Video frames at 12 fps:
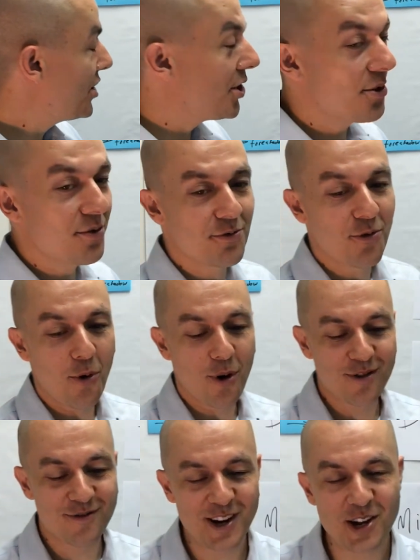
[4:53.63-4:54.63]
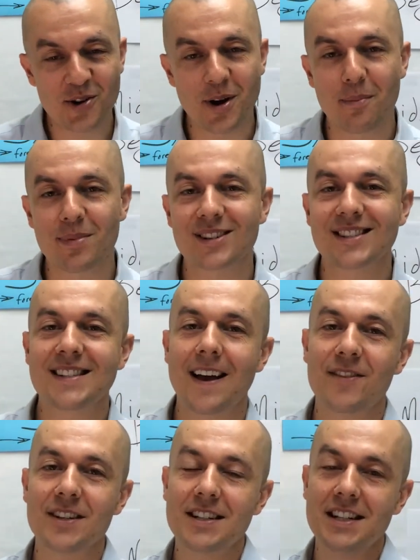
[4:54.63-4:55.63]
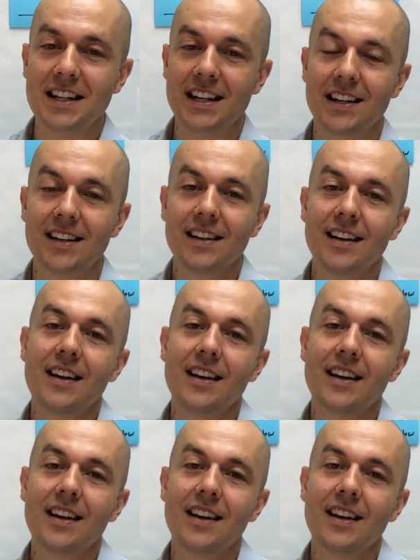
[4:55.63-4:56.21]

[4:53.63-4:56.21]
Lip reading: tuned for video number 17,